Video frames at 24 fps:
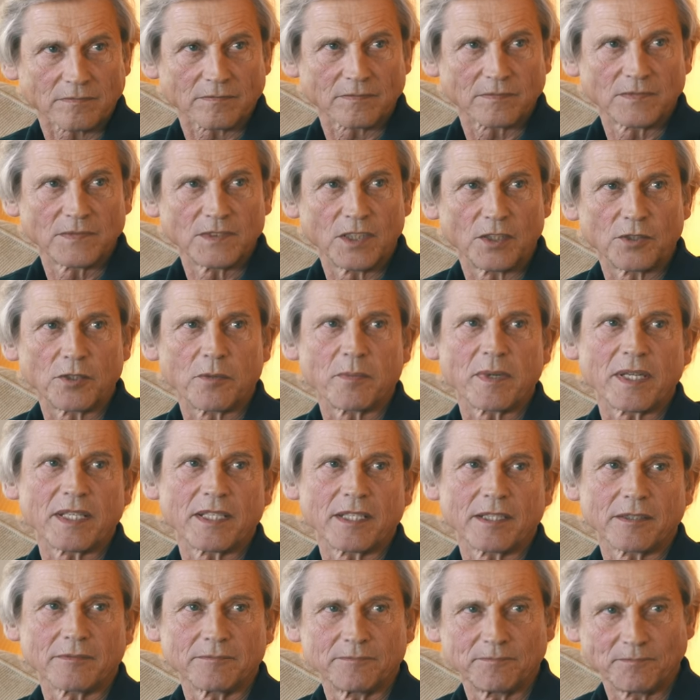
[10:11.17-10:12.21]
country
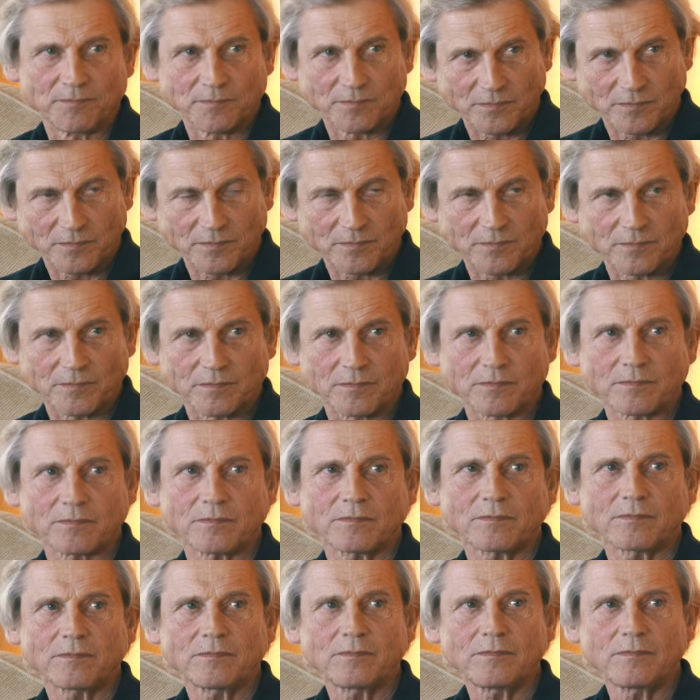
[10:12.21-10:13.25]
Romania. in eastern
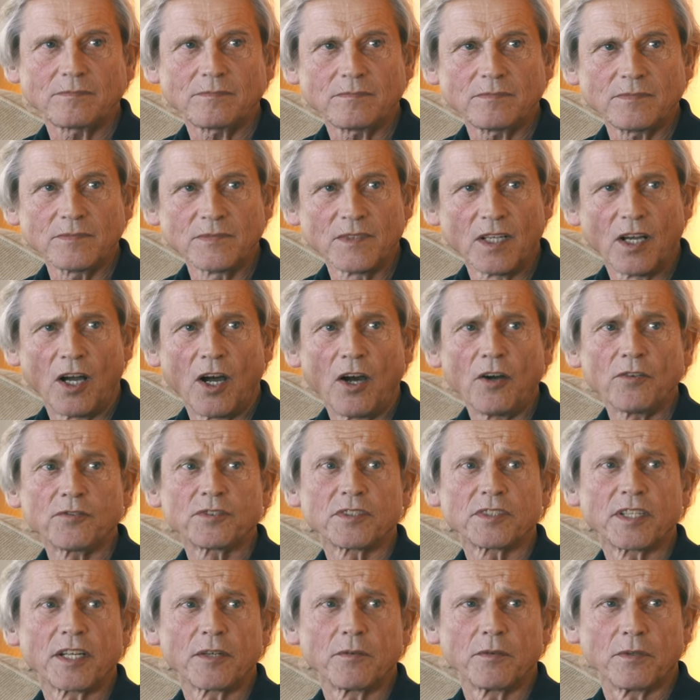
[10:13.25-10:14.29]
Eastern Europe. Oh,
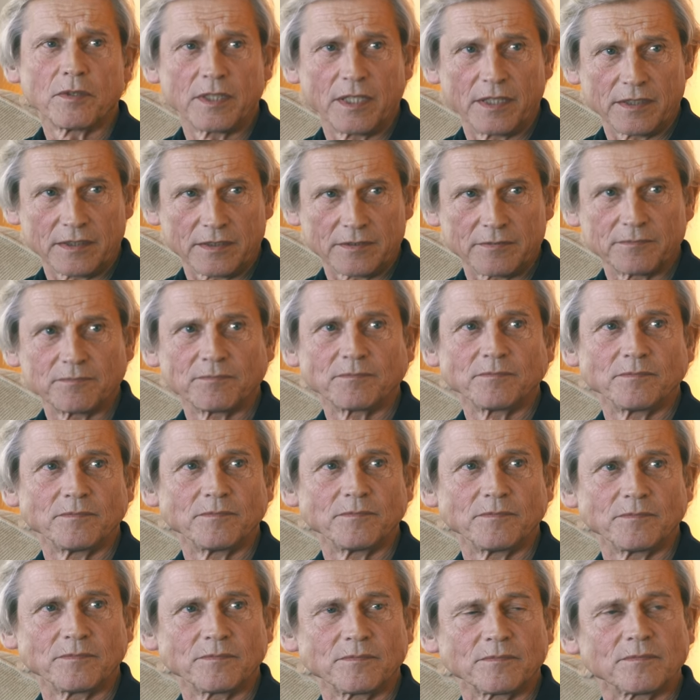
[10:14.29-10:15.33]
so it's yes.
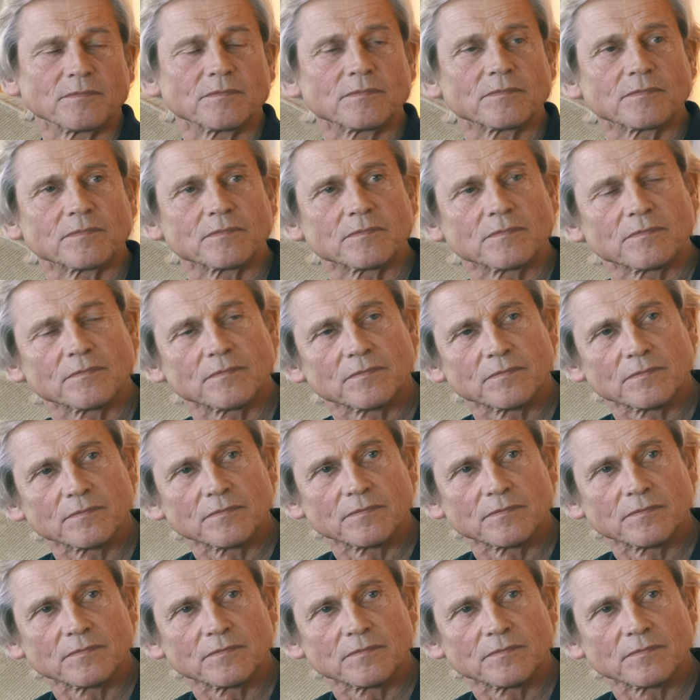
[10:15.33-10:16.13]
it's uh, and